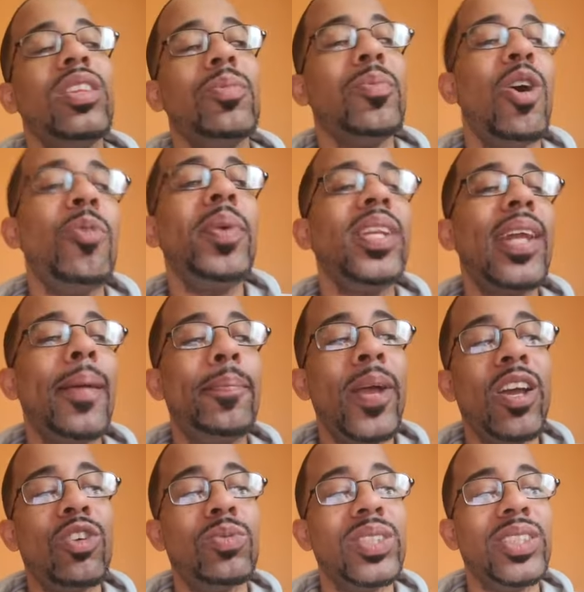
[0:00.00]
The moment that
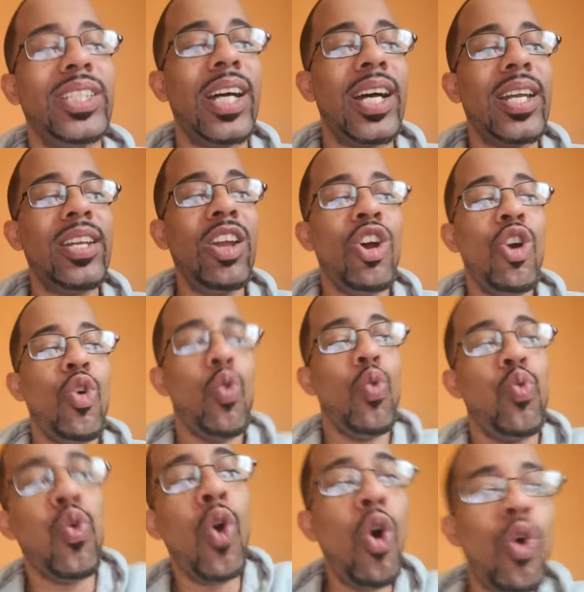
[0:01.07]
panel was done,
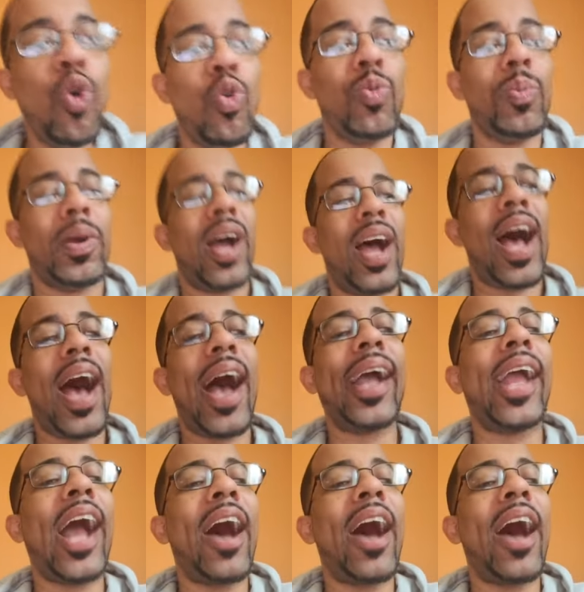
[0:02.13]
boom, I